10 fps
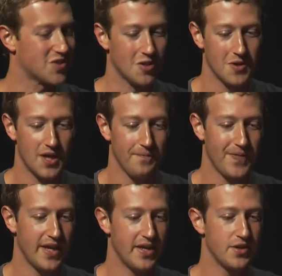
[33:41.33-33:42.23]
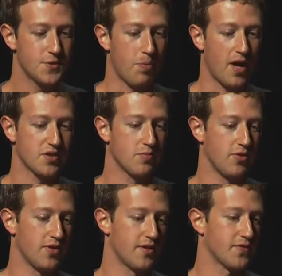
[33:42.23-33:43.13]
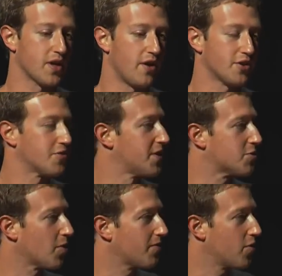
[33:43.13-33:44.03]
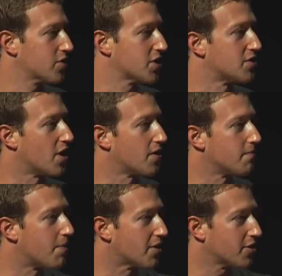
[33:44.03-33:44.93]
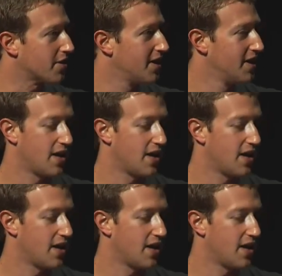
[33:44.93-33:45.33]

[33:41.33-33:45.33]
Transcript: So it is possible that if the College Facebook folks had done better